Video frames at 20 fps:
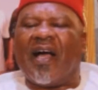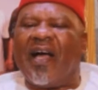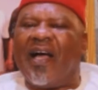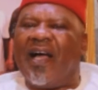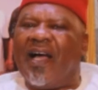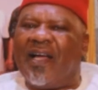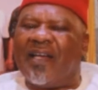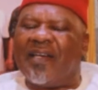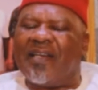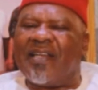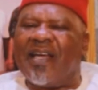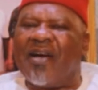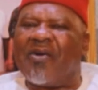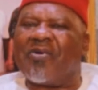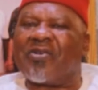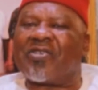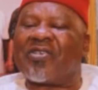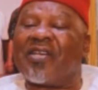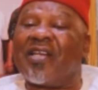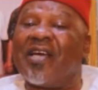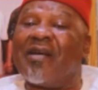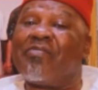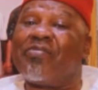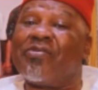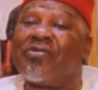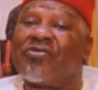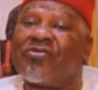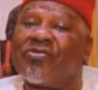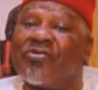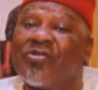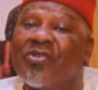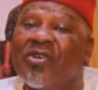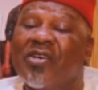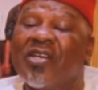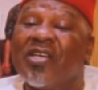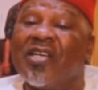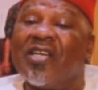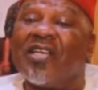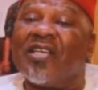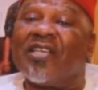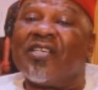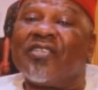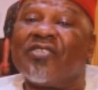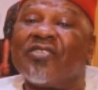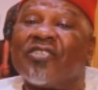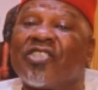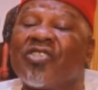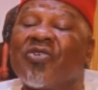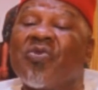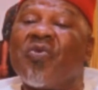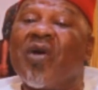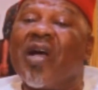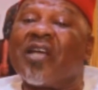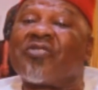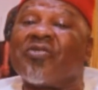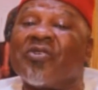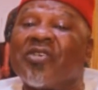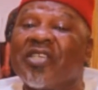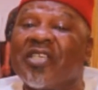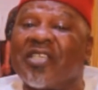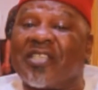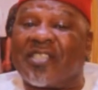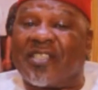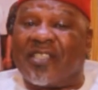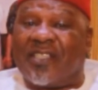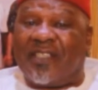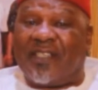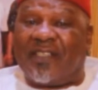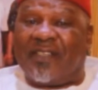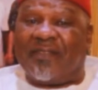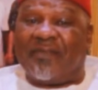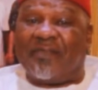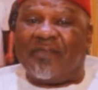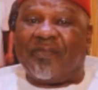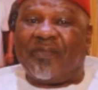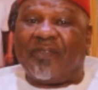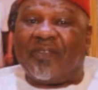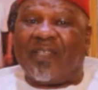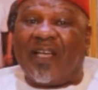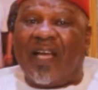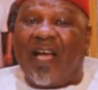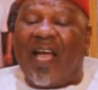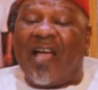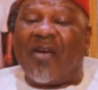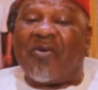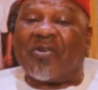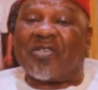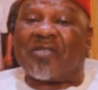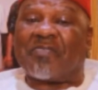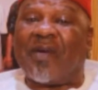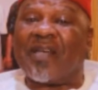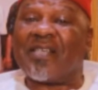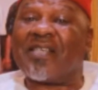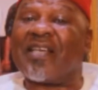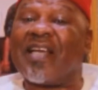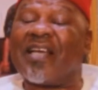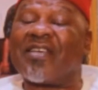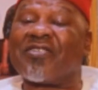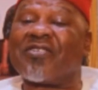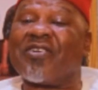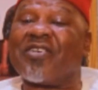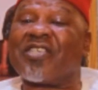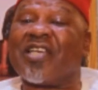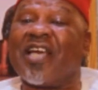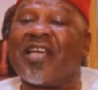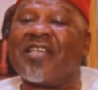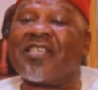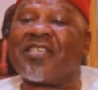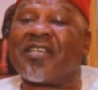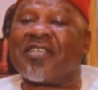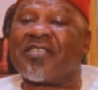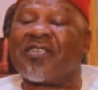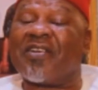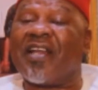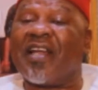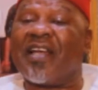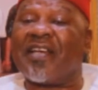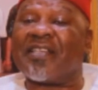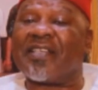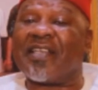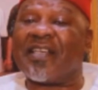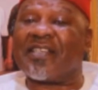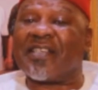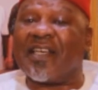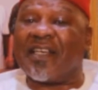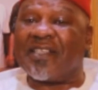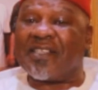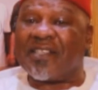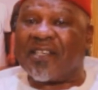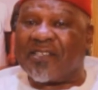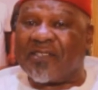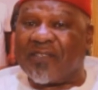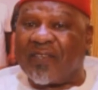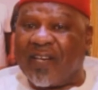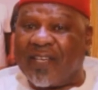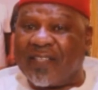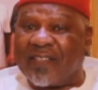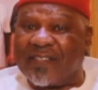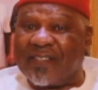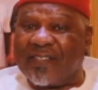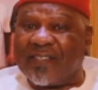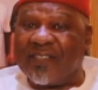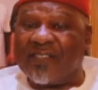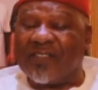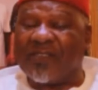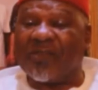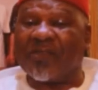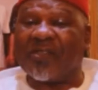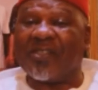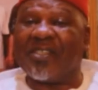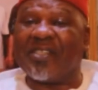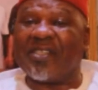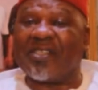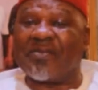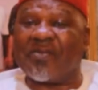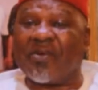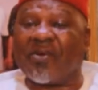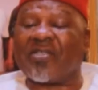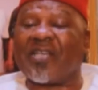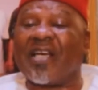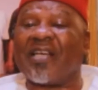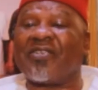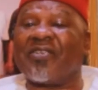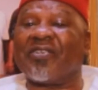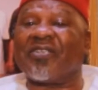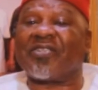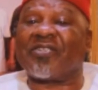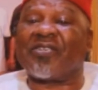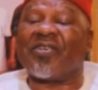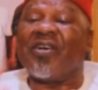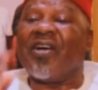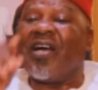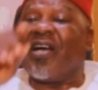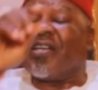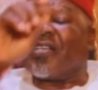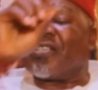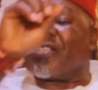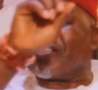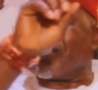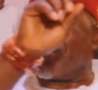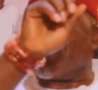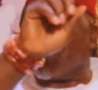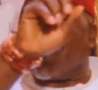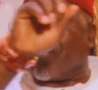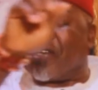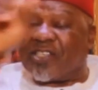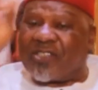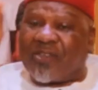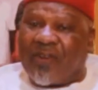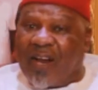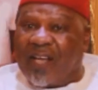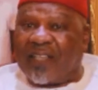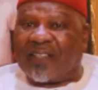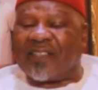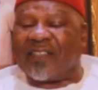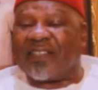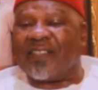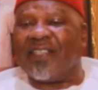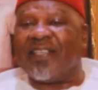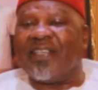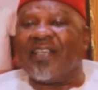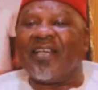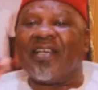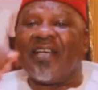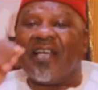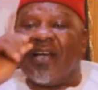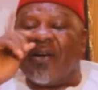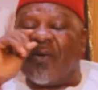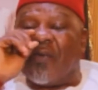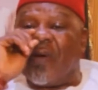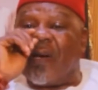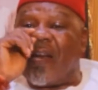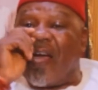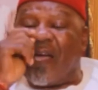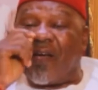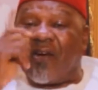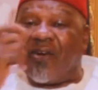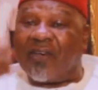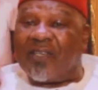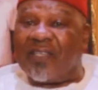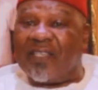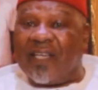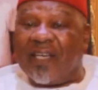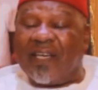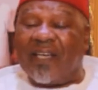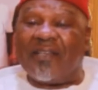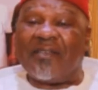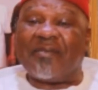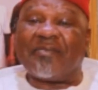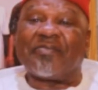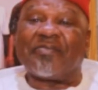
and I was unable to see where to eat. I was passing, I saw Chinese restaurant, I entered Chinese restaurant to eat because I just saw the restaurant. When I got there,